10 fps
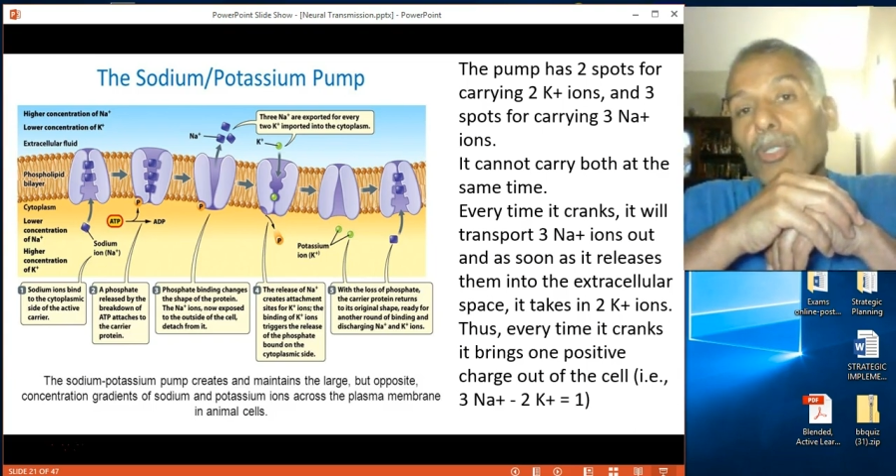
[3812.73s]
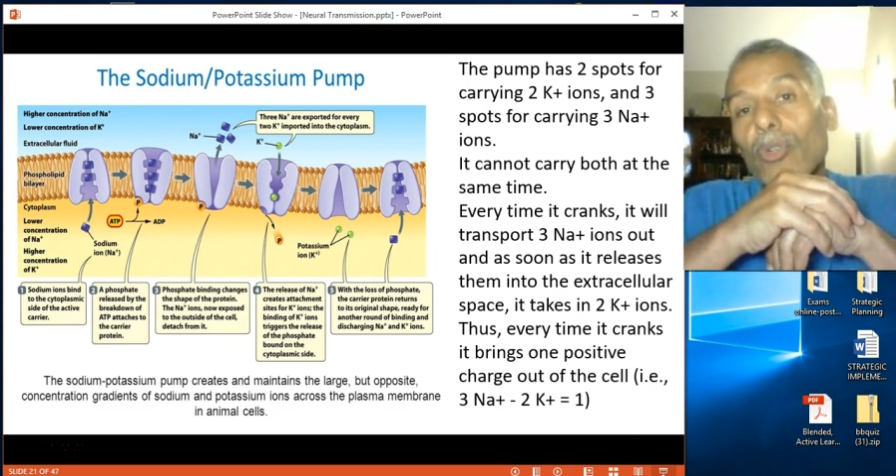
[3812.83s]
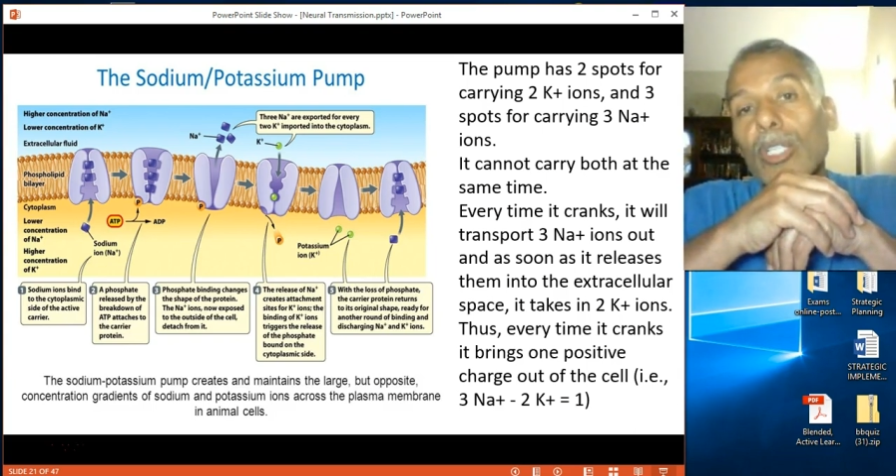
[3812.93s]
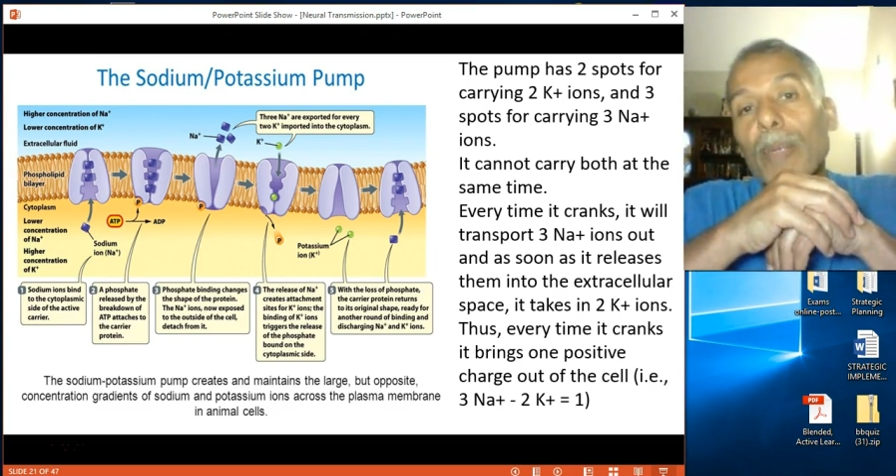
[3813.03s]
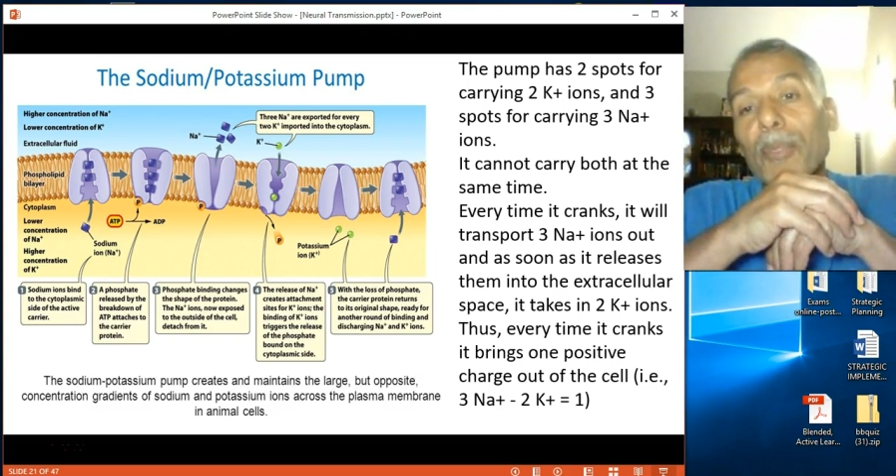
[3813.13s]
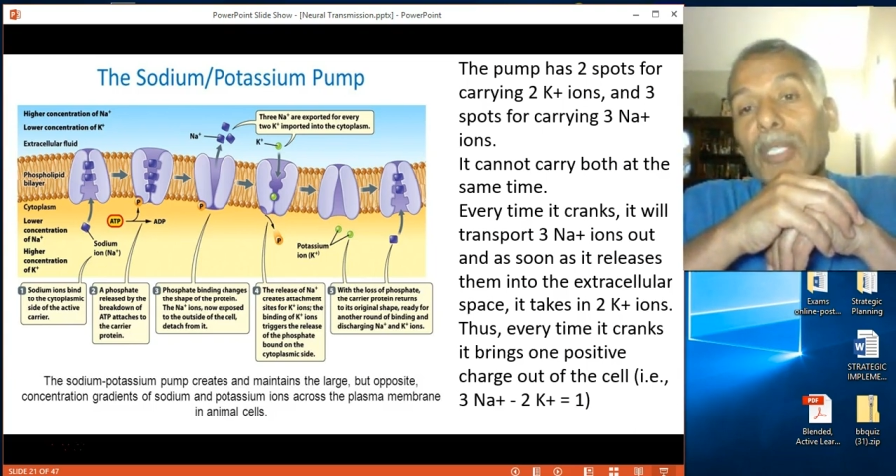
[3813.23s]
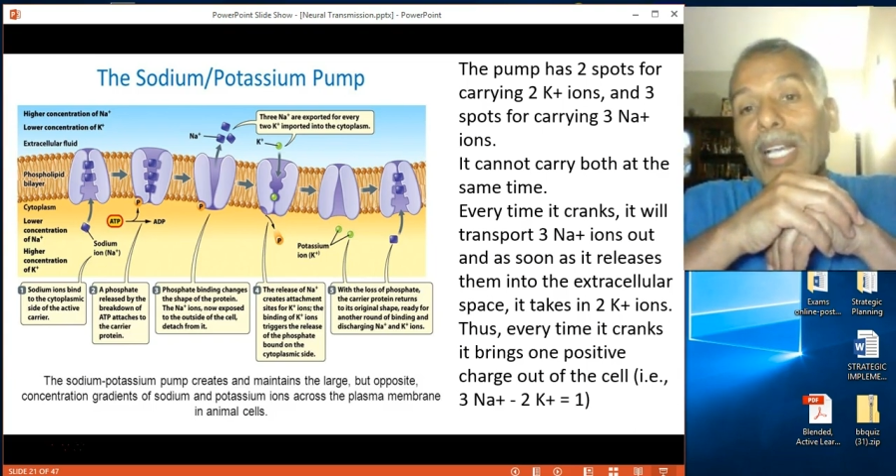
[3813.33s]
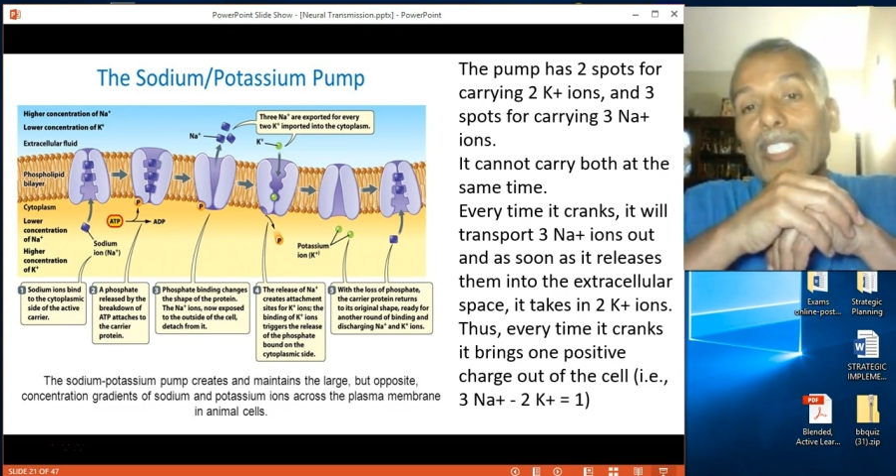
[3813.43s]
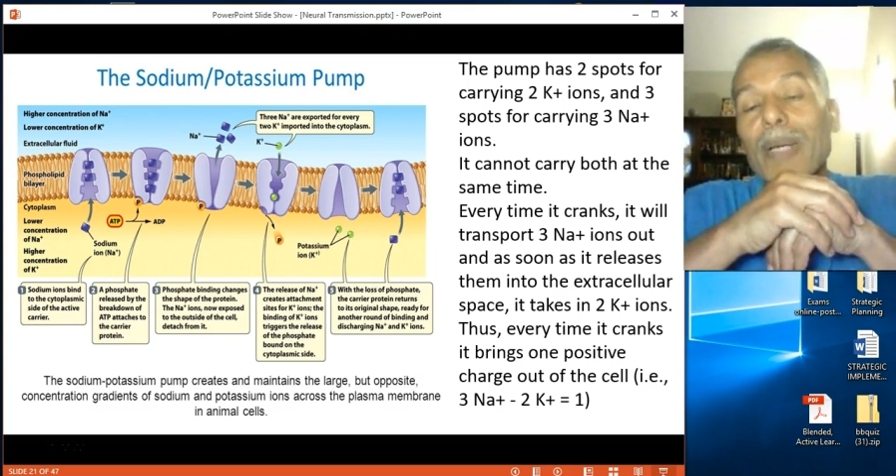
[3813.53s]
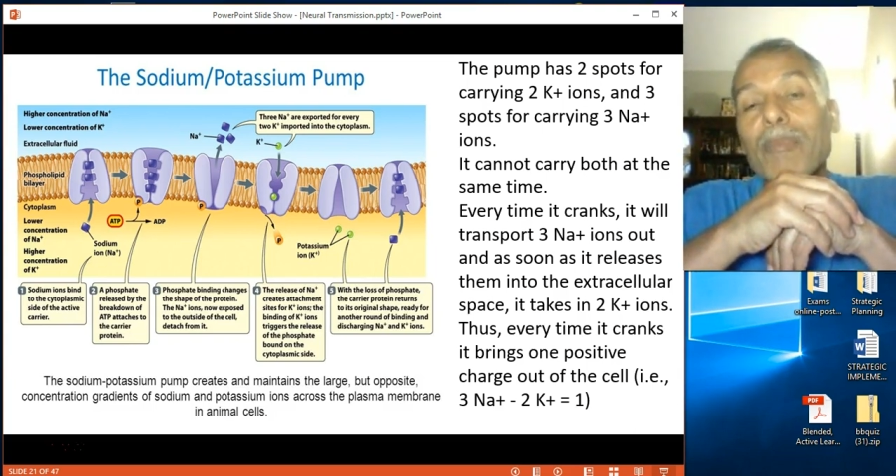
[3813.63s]

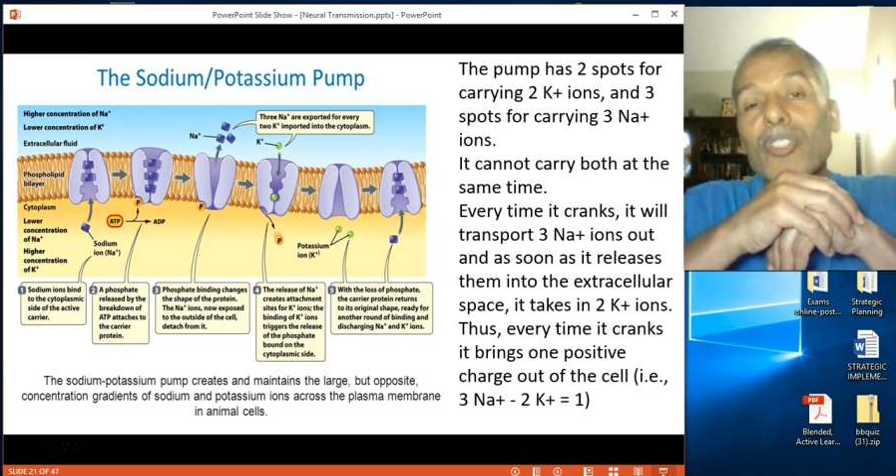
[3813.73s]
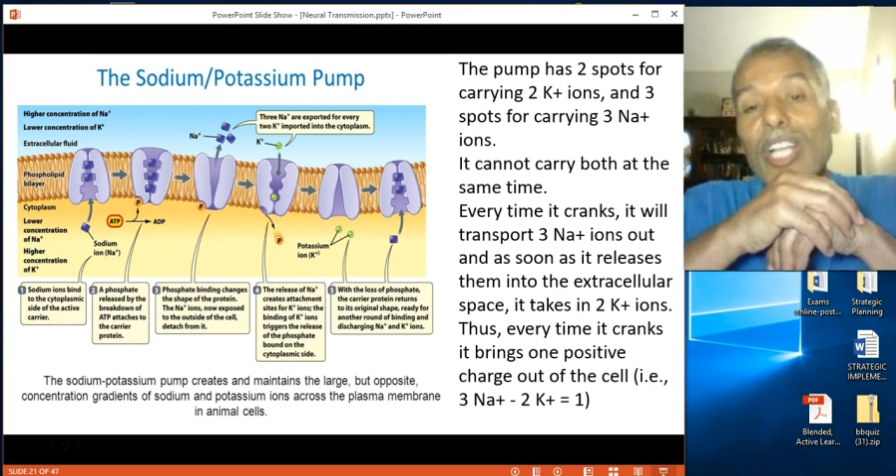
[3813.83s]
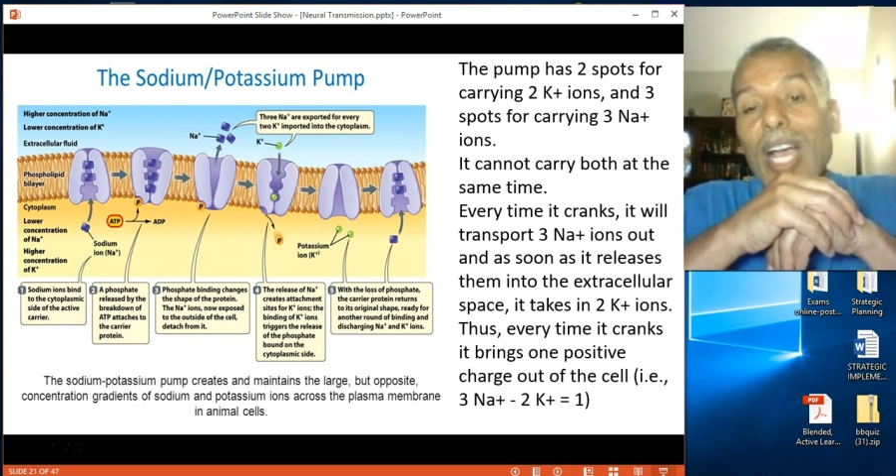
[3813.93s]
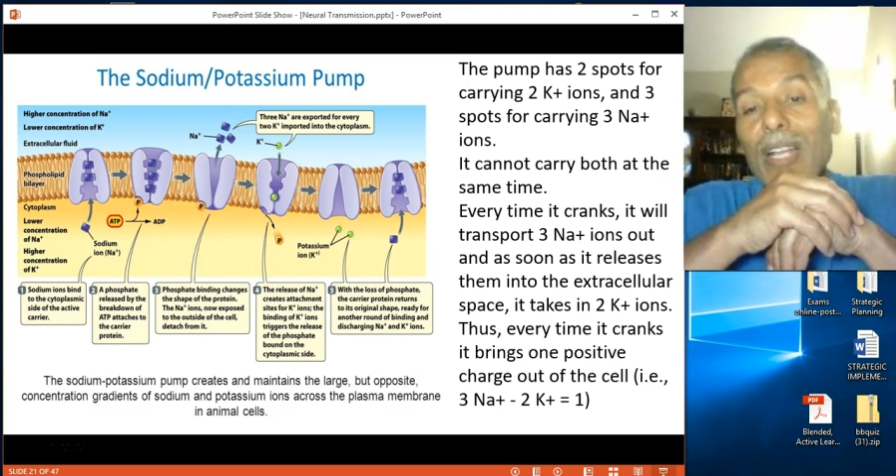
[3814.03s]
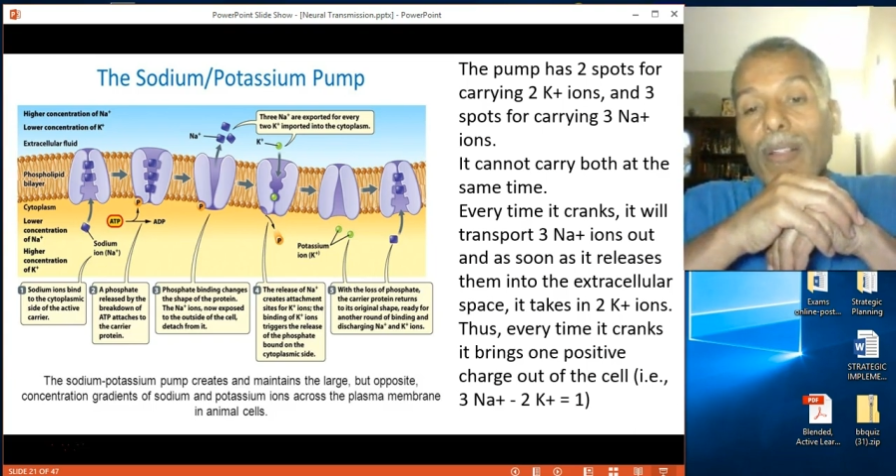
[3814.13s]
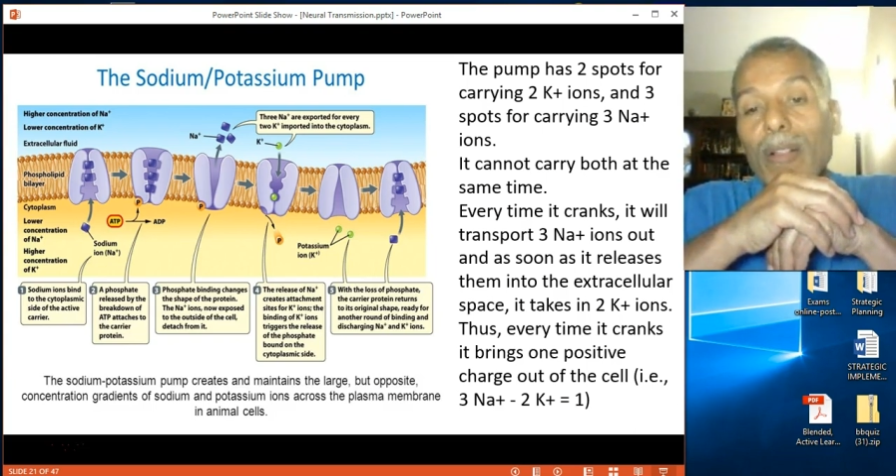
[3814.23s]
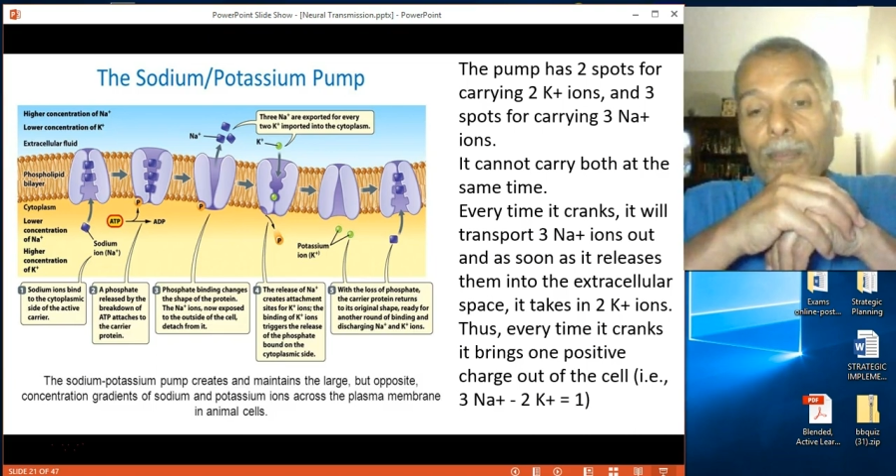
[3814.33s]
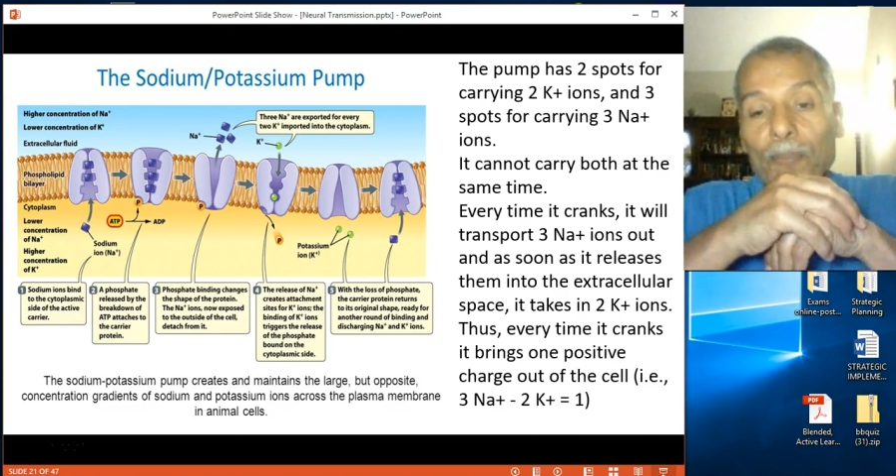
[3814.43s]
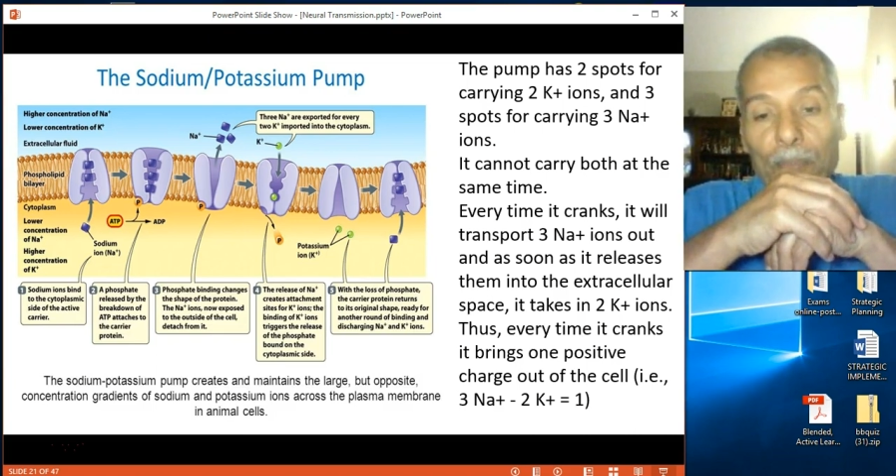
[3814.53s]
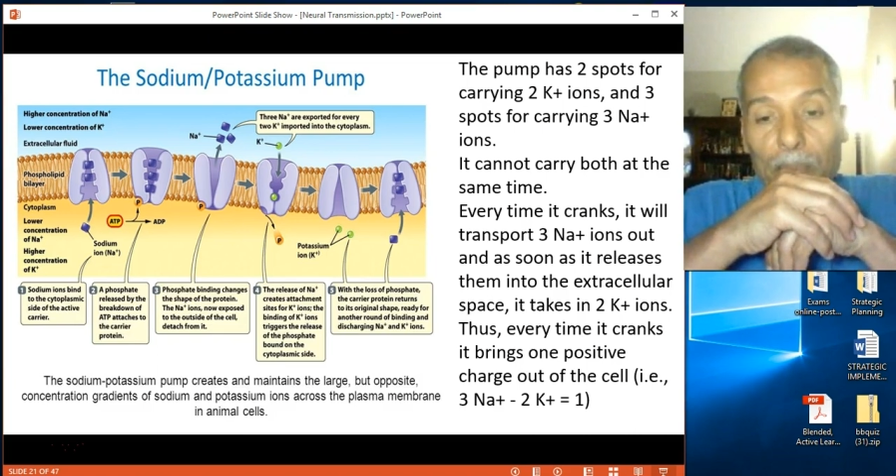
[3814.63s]
sodium-potassium channel